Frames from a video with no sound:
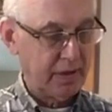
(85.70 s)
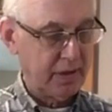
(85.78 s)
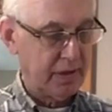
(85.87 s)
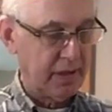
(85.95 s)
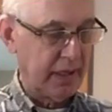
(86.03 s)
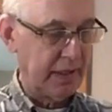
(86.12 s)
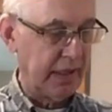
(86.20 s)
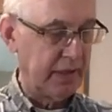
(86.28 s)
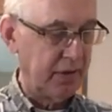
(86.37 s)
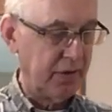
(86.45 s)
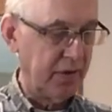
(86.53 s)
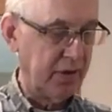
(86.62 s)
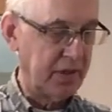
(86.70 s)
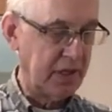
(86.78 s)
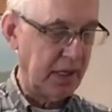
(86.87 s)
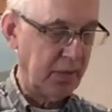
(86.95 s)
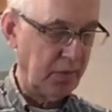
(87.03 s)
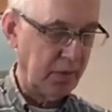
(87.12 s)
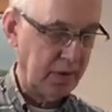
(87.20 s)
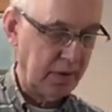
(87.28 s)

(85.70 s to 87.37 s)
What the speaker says: Just add that into the same